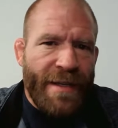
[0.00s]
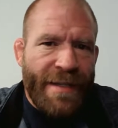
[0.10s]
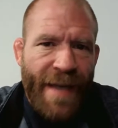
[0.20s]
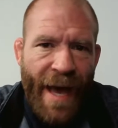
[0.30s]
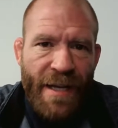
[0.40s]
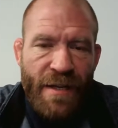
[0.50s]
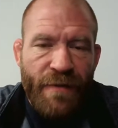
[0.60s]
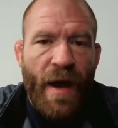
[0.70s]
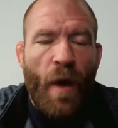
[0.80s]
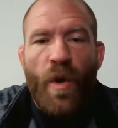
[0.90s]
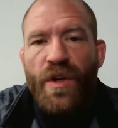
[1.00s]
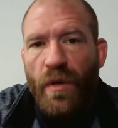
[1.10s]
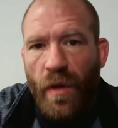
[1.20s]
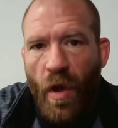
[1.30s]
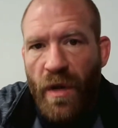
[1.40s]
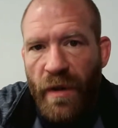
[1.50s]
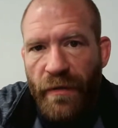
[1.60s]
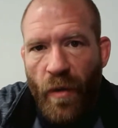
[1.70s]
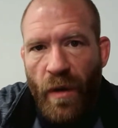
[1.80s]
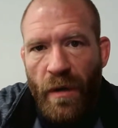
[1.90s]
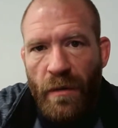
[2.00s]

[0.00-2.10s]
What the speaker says: satisfy what you're longing for?